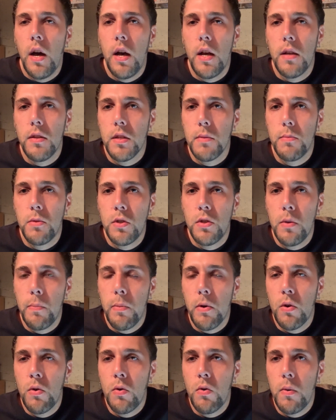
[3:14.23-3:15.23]
some
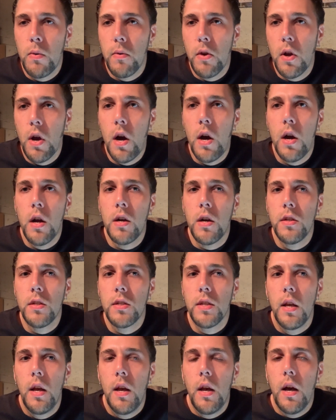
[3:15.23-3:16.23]
super cool
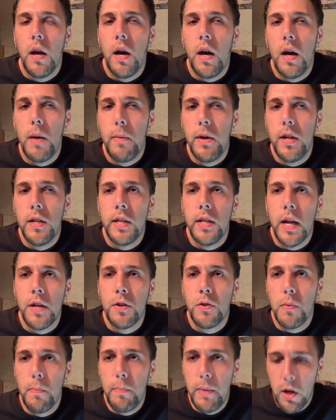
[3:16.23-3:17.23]
cars, but his
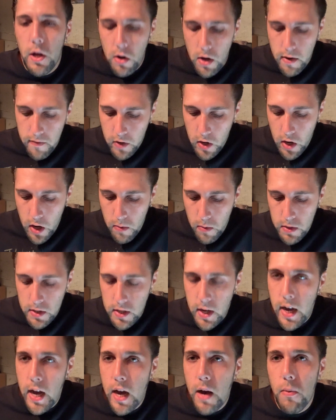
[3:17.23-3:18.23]
actual build-off car was a
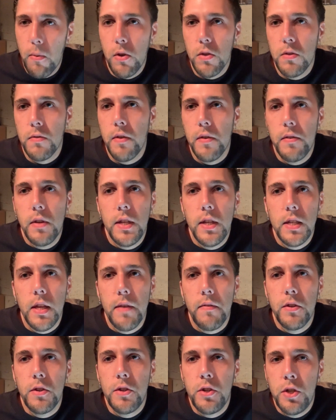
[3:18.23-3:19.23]
Hot Wheels
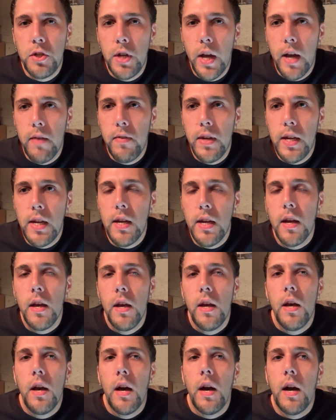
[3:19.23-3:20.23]
57 Chevy.
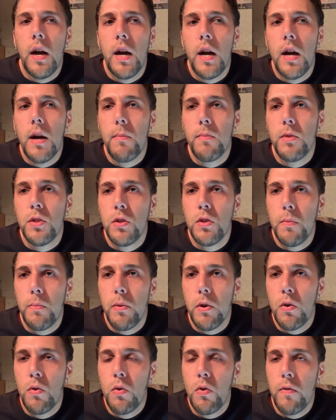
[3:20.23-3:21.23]

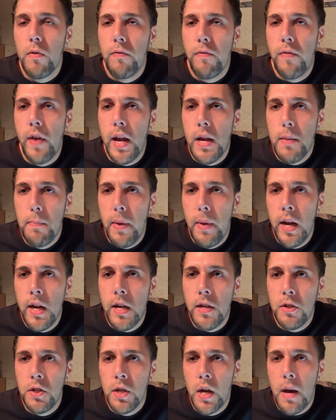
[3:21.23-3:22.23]
Super cool fade
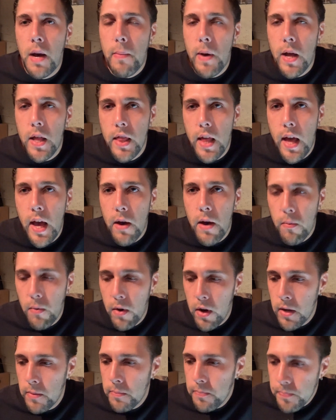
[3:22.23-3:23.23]
paint job on that
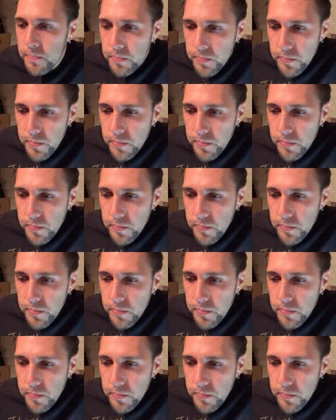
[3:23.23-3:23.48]
one.